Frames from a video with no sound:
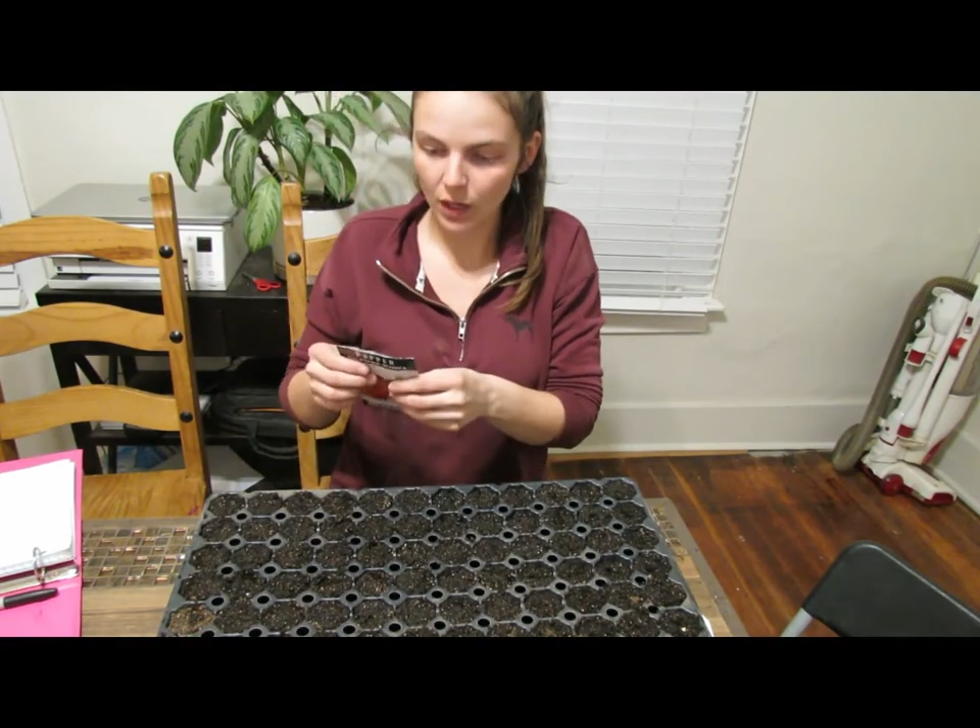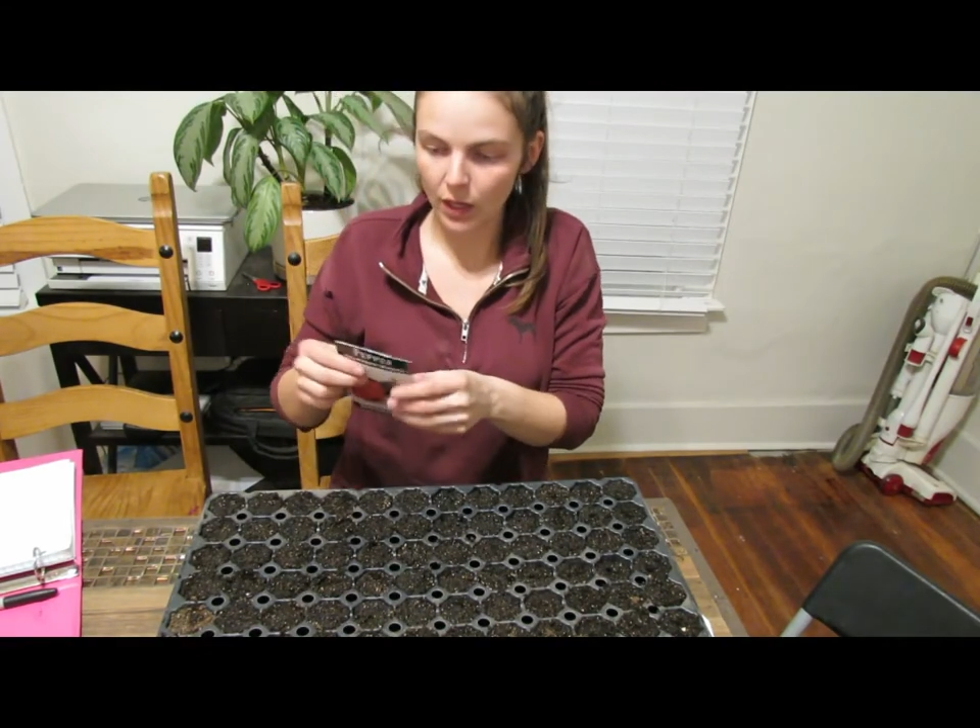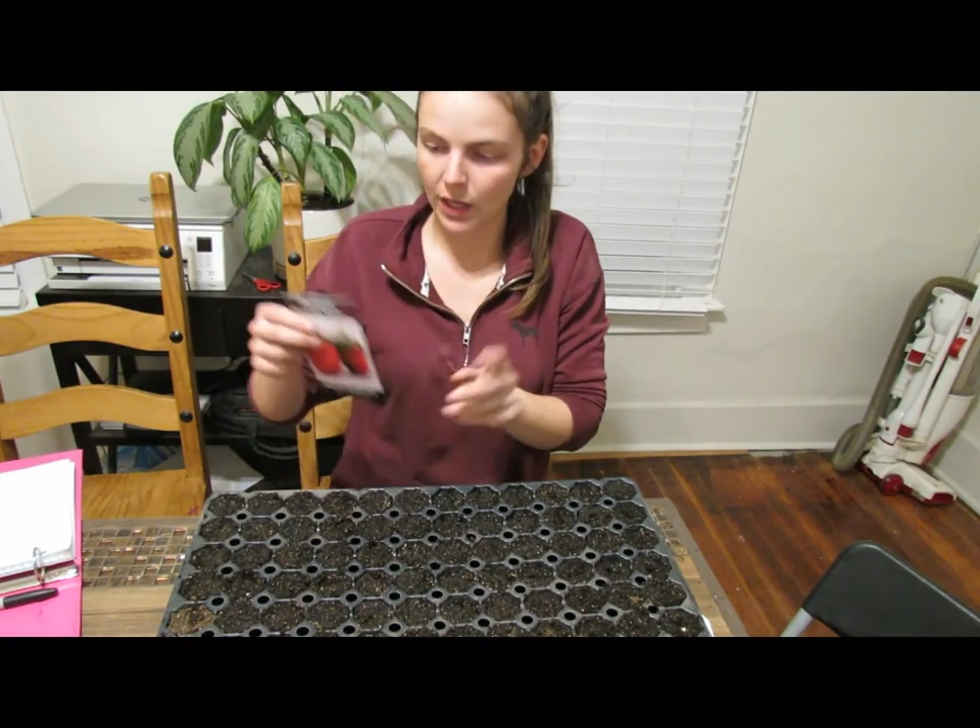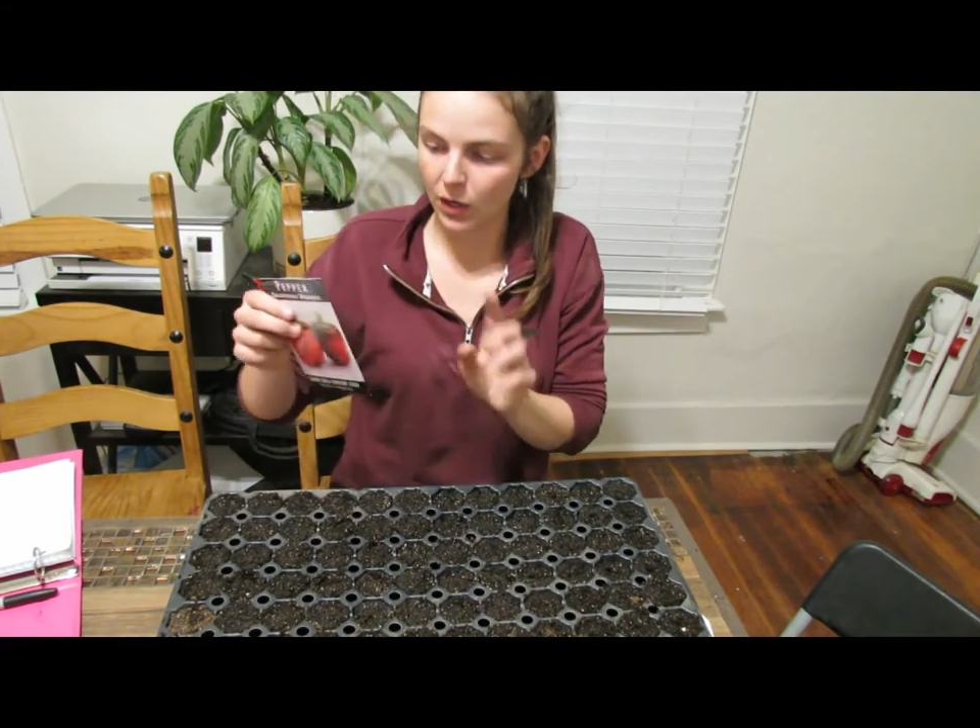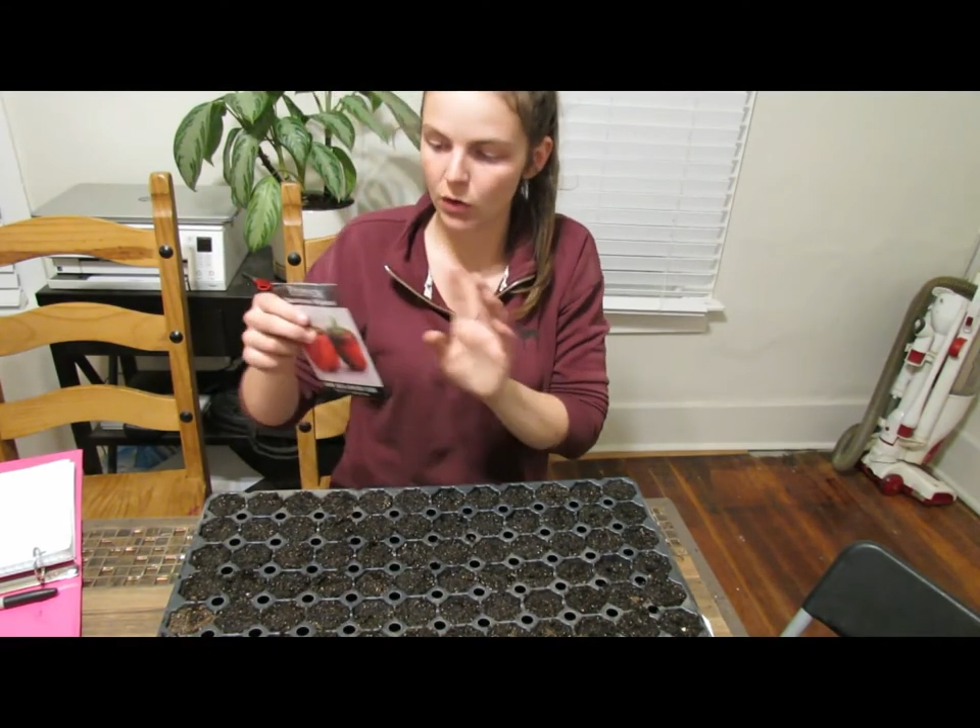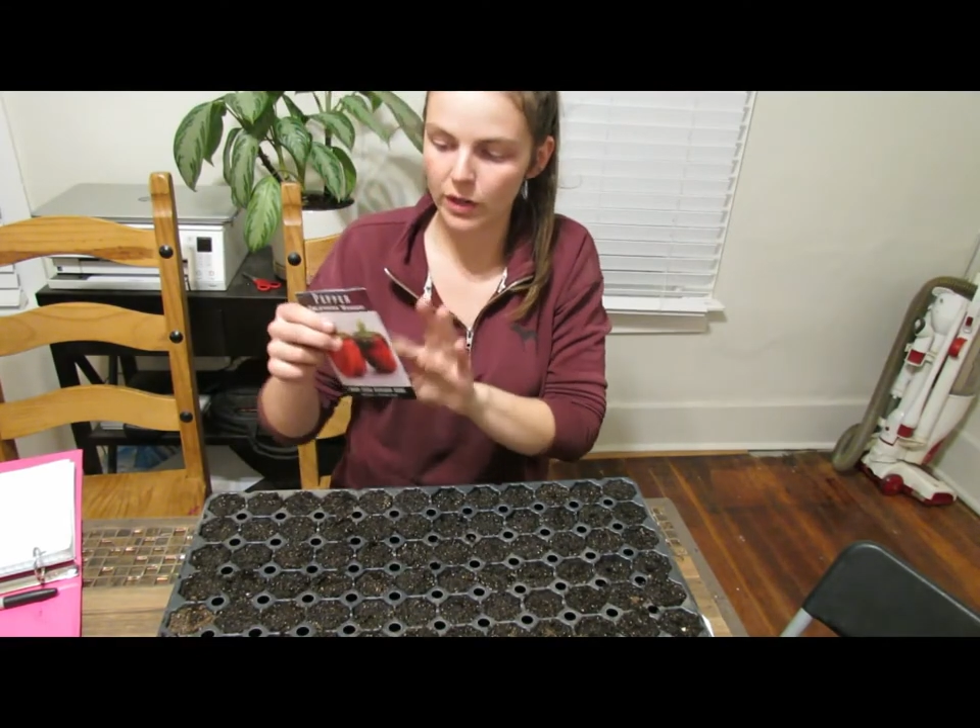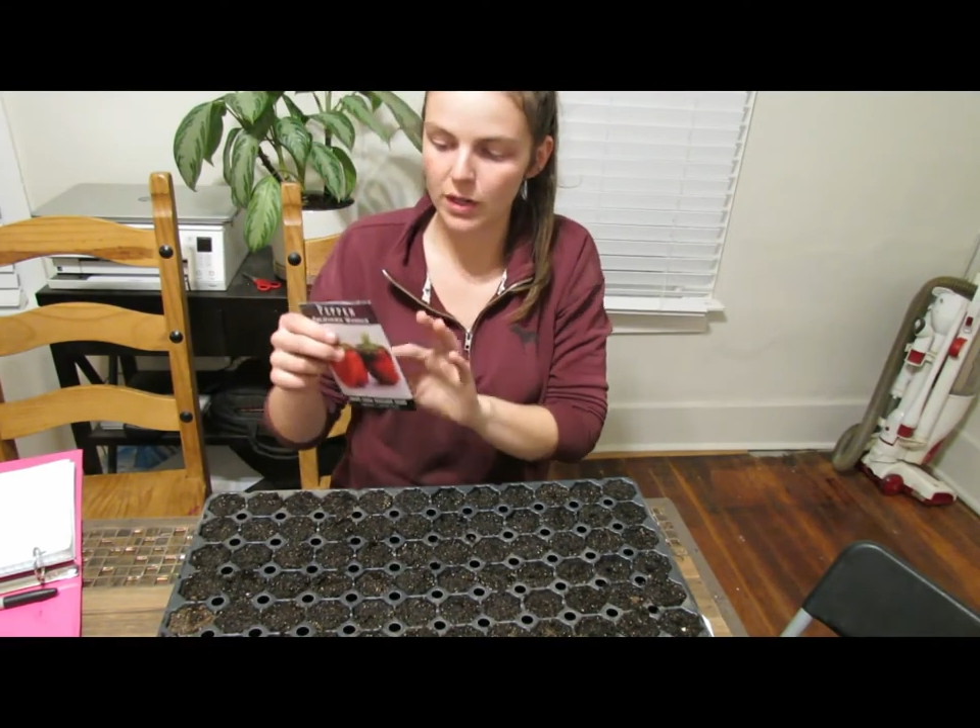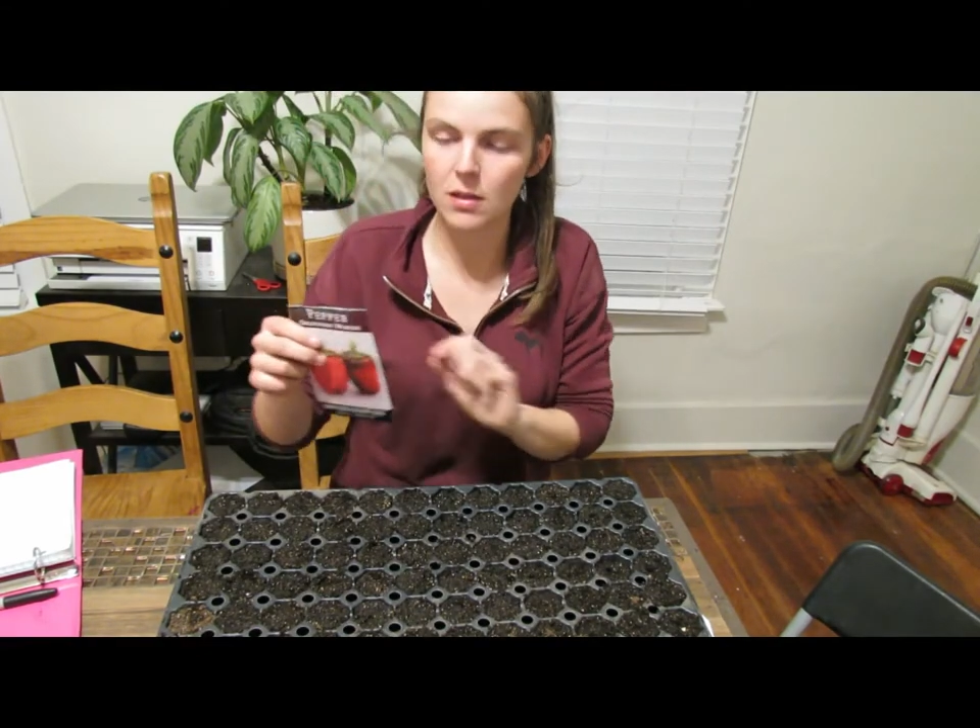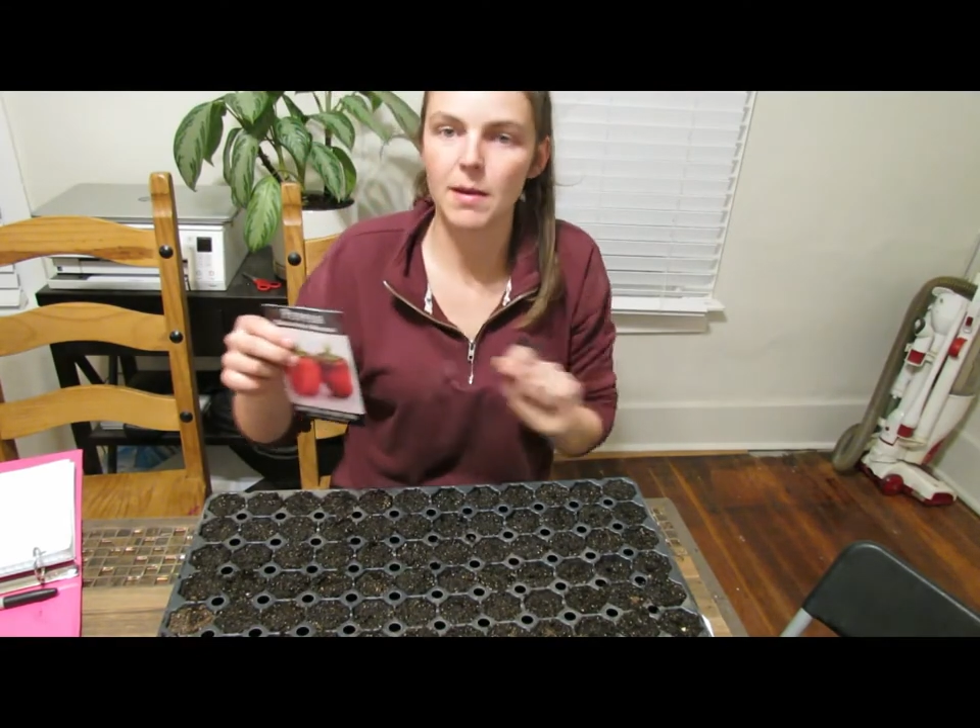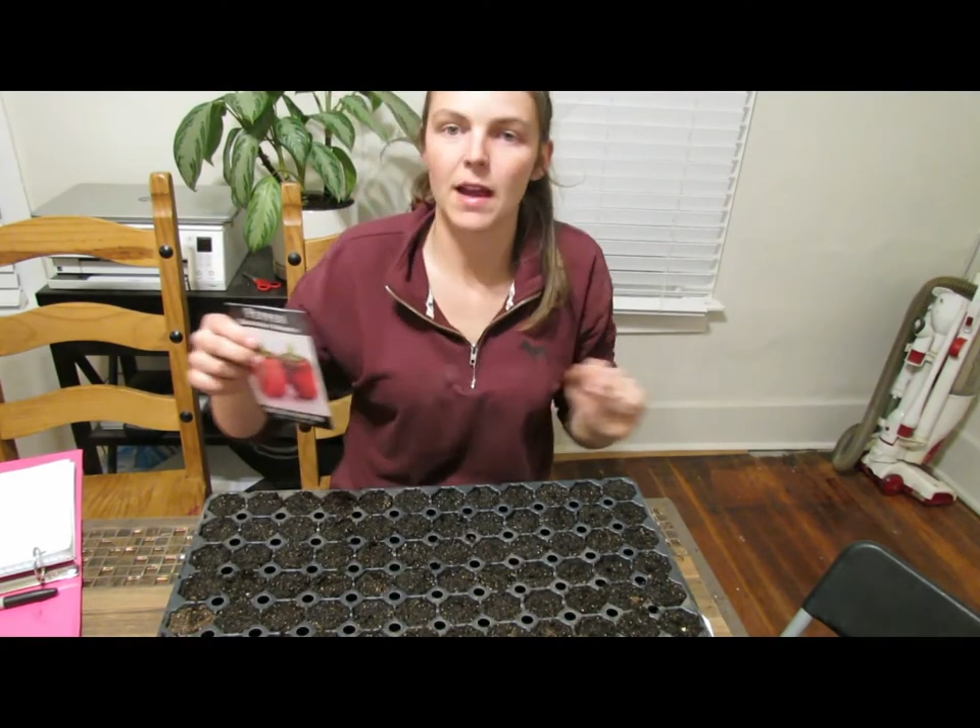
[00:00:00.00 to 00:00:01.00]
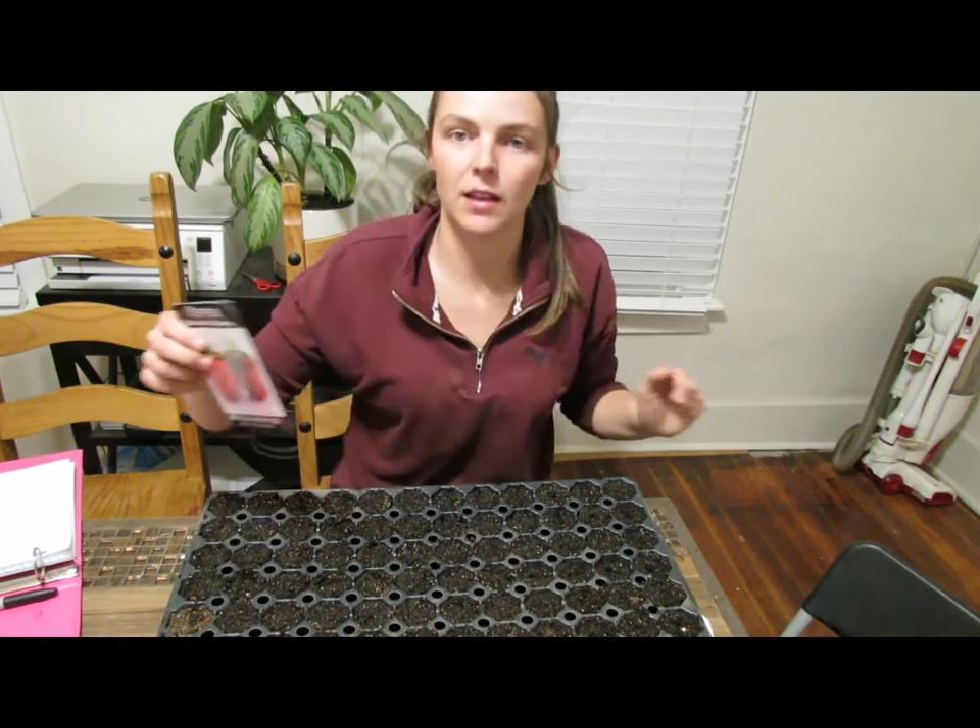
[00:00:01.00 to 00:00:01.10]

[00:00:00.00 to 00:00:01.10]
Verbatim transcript: And according to the back